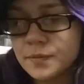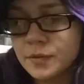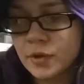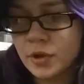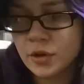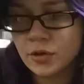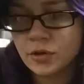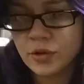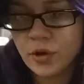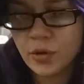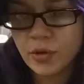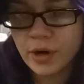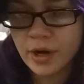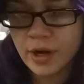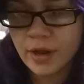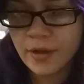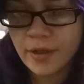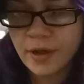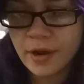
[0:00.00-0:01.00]
little
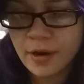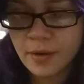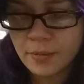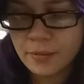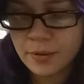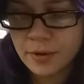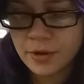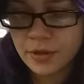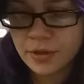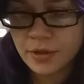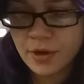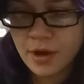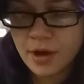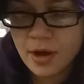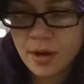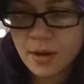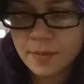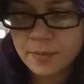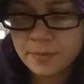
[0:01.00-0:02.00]
donut on there with
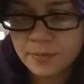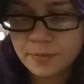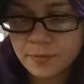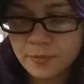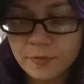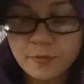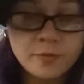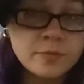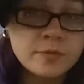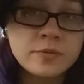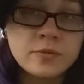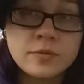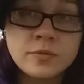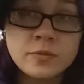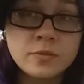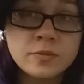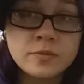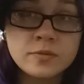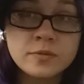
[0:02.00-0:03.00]
uh,
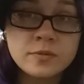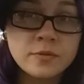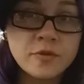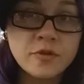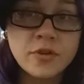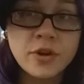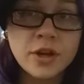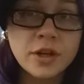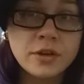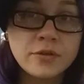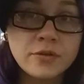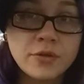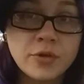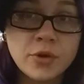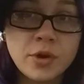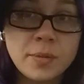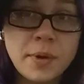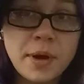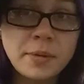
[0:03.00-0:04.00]
friggin'
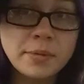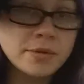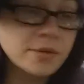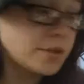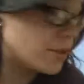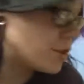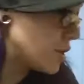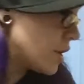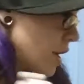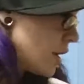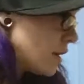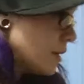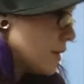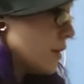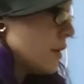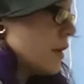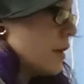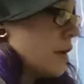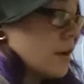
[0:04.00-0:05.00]
Fruity Pebbles and shit.
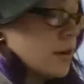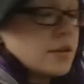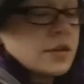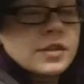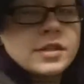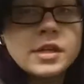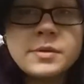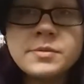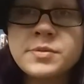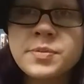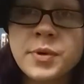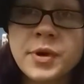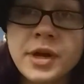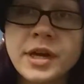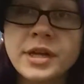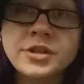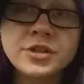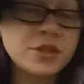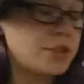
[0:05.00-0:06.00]
Seems
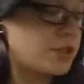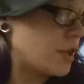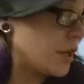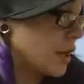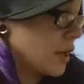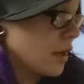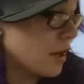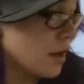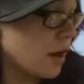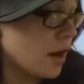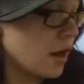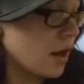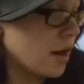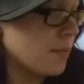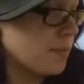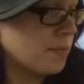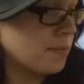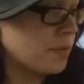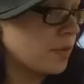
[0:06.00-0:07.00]
pretty interesting.
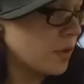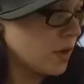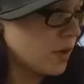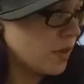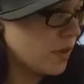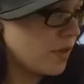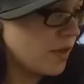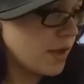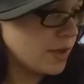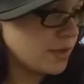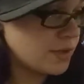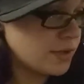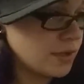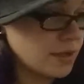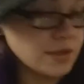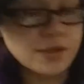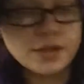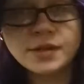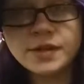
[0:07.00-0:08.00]
Um, this
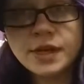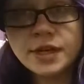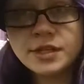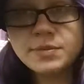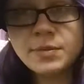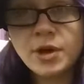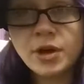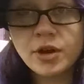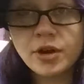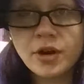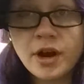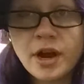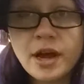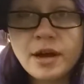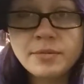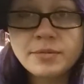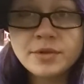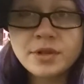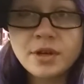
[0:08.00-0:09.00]
is 6
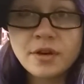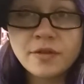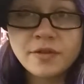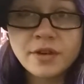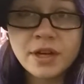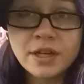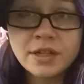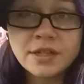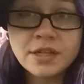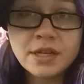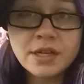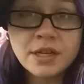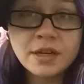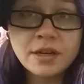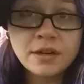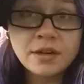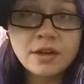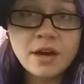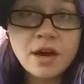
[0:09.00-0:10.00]
milligrams of
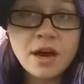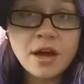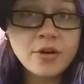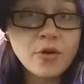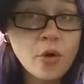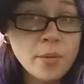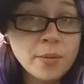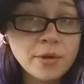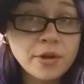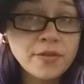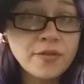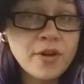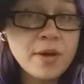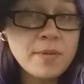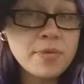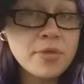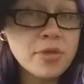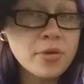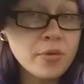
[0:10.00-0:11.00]
nicotine. I normally
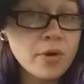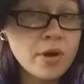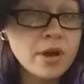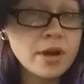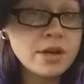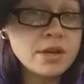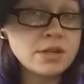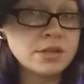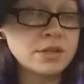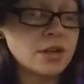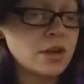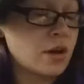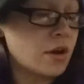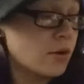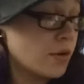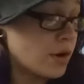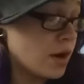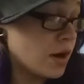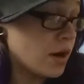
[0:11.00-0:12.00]
vape 3,
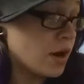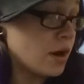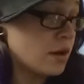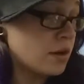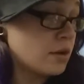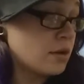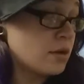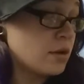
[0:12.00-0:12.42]
so uh,